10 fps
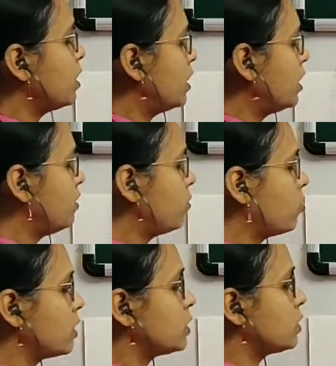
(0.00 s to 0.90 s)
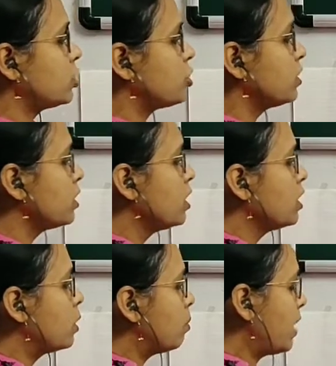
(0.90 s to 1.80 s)
migration to cities,
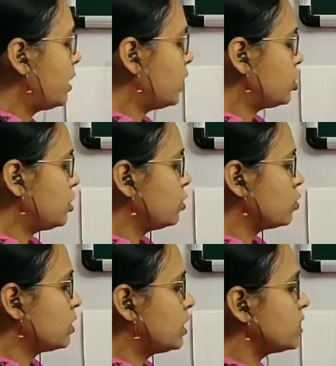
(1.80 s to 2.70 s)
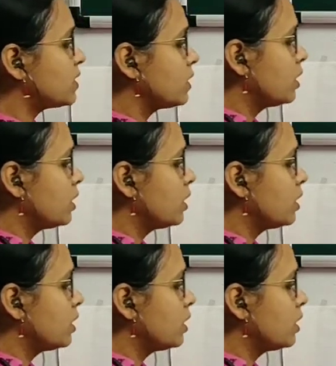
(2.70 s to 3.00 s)
modernization,